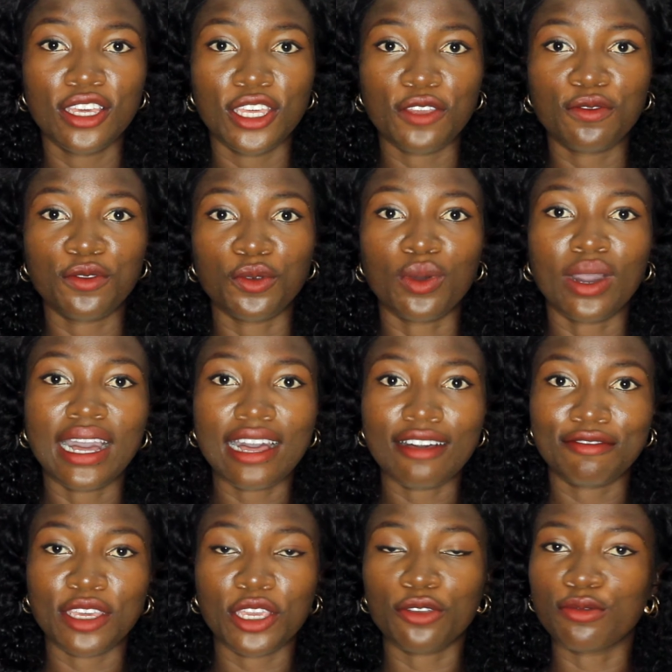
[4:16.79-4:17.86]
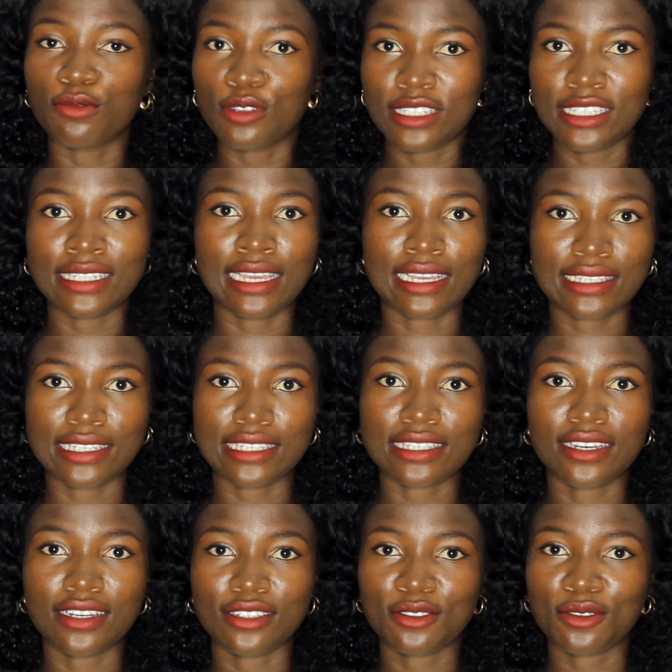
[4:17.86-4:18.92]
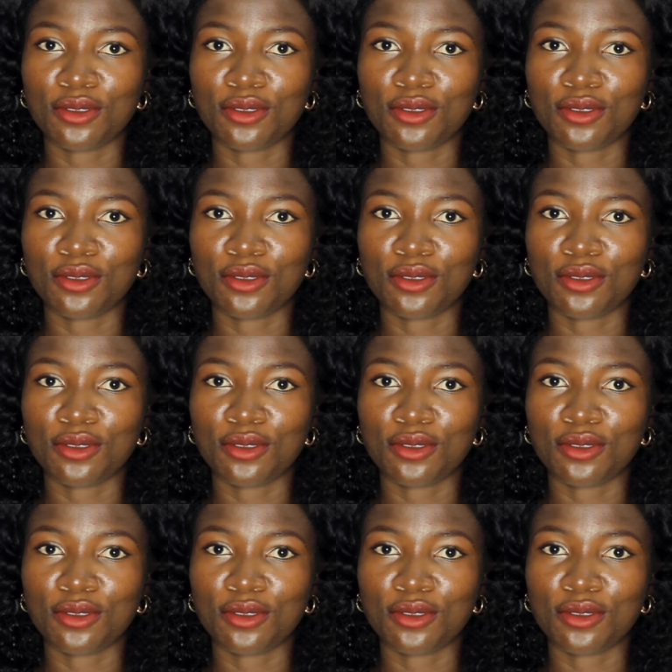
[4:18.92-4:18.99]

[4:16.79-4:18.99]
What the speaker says: if you have a routine exercise.